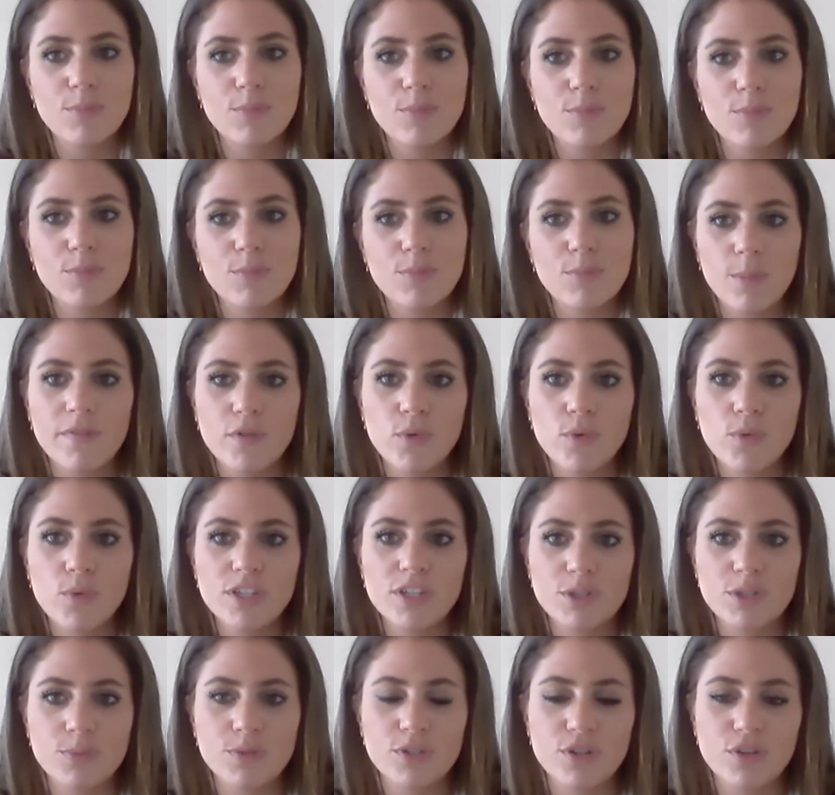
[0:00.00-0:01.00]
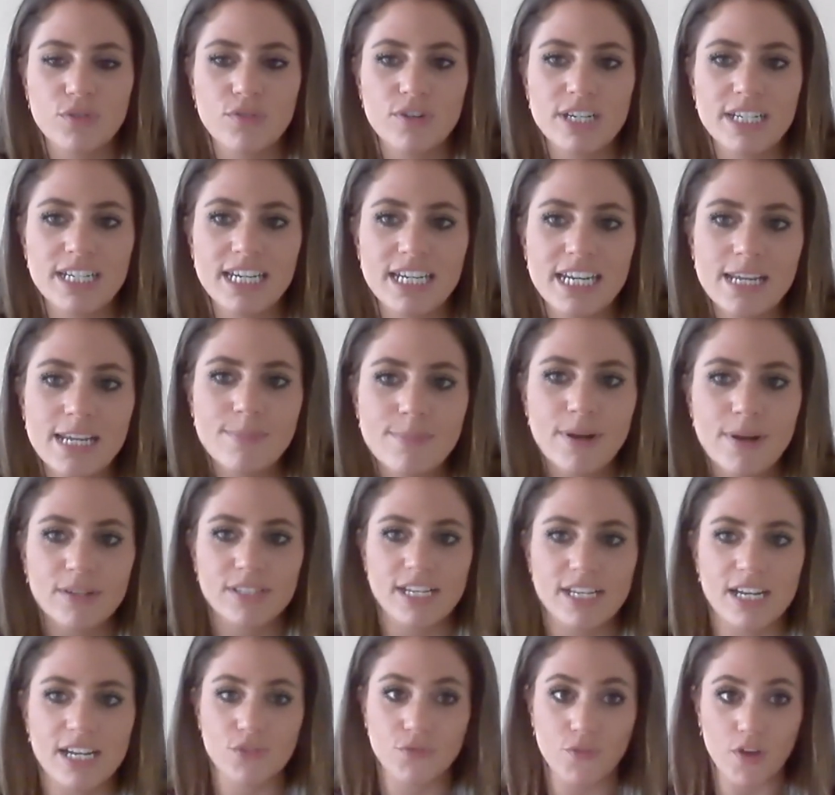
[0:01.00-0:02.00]
Is it a problem if all this was agreed in
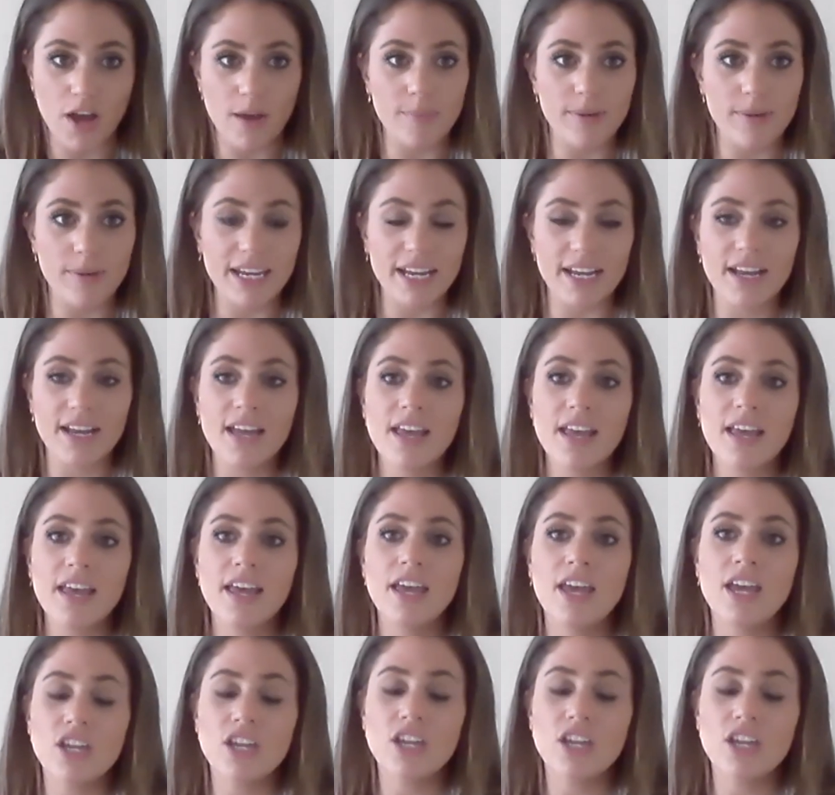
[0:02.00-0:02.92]
email/verbally?